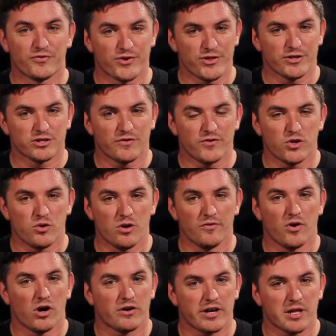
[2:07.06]
for those of you who
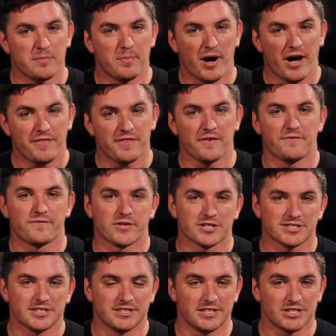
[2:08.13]
have already bought the
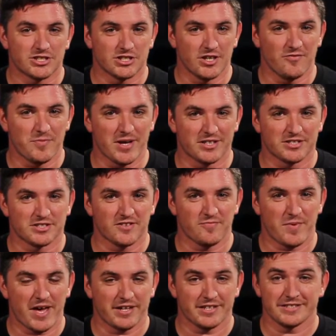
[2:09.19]
first edition of Mansions
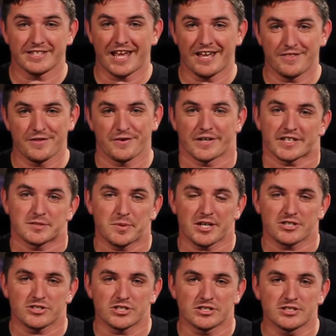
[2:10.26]
of Madness and their
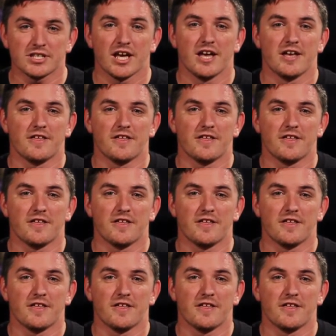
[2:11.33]
expansions,